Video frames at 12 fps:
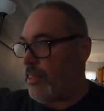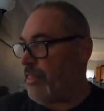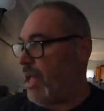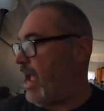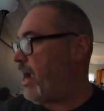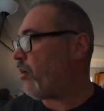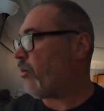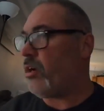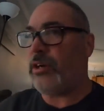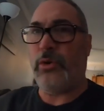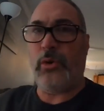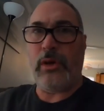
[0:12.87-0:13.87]
The
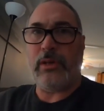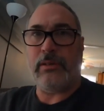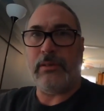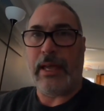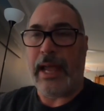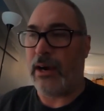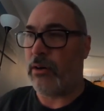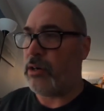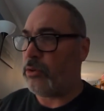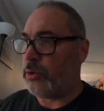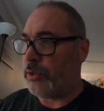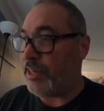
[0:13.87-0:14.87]
Arrow.
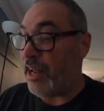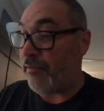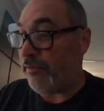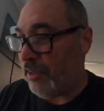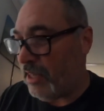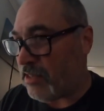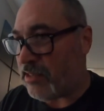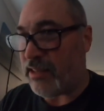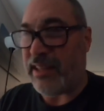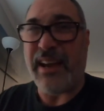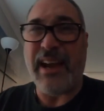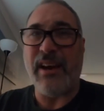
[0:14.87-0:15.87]
Arrow on Netflix,
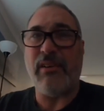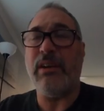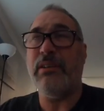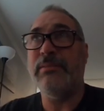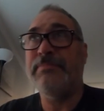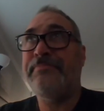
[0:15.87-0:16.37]
The Arrow.